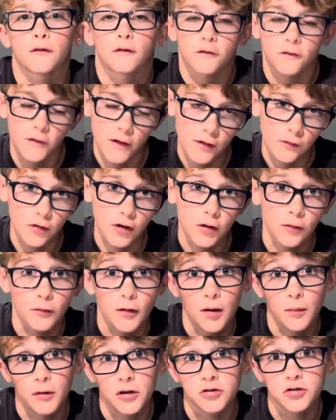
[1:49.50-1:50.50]
favoring
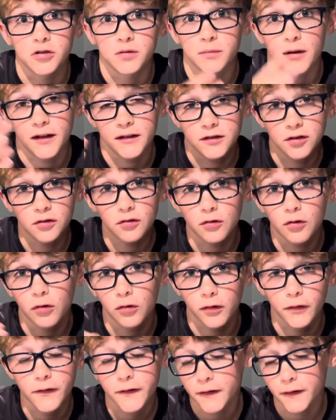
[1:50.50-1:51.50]
Real Madrid by two
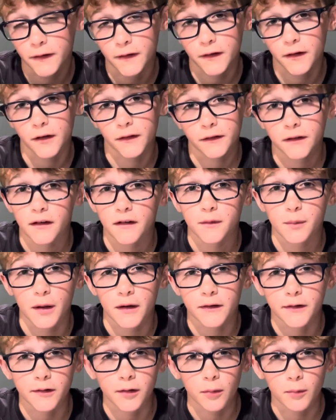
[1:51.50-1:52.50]
goals, considering they
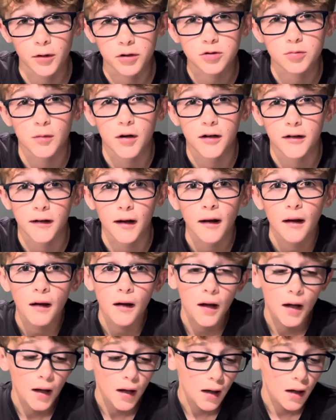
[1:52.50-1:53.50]
spent so much money.
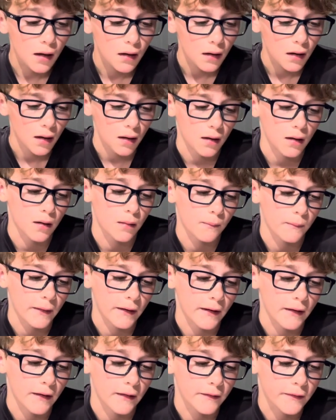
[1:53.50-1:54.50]

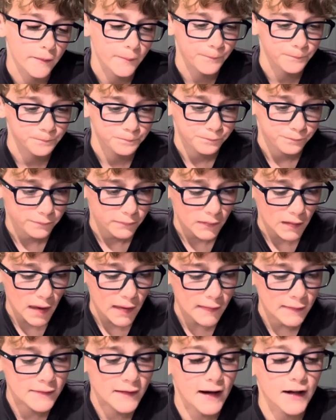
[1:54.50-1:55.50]
And
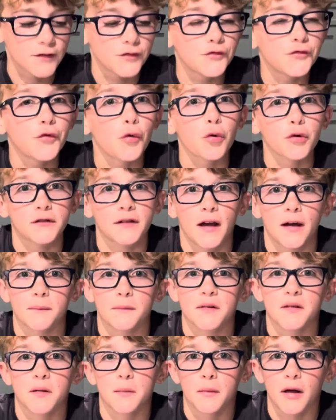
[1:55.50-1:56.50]
they had four
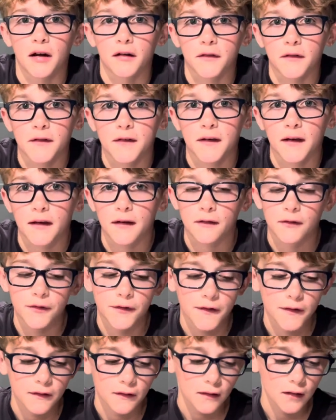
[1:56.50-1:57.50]
times the amount of
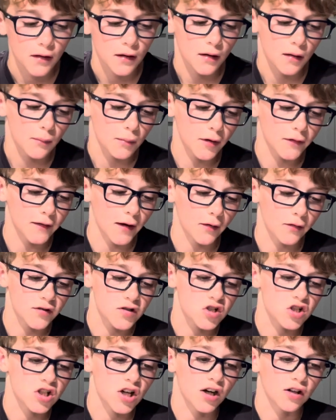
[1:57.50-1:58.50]
saves, but that
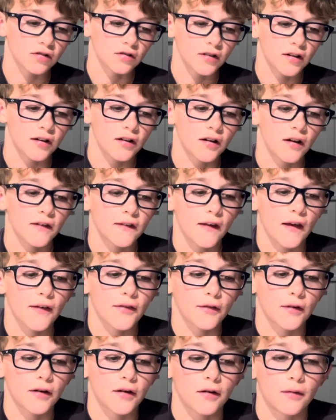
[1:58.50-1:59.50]
was generally because
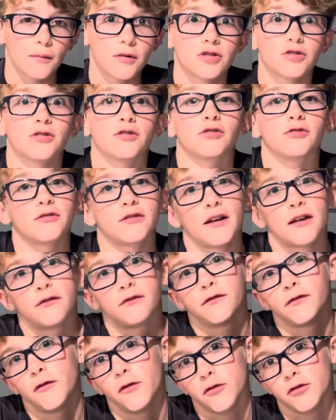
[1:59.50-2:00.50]
Atletico Madrid only had
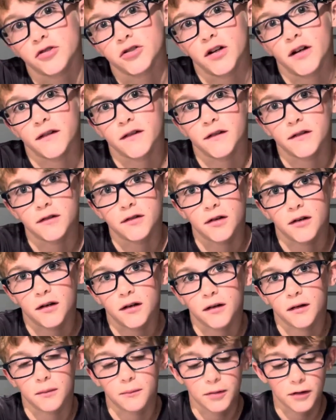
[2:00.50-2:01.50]
four shots on
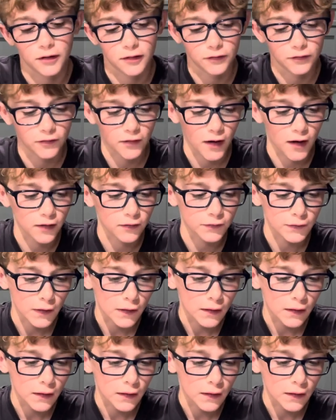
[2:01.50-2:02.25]
target compared to five.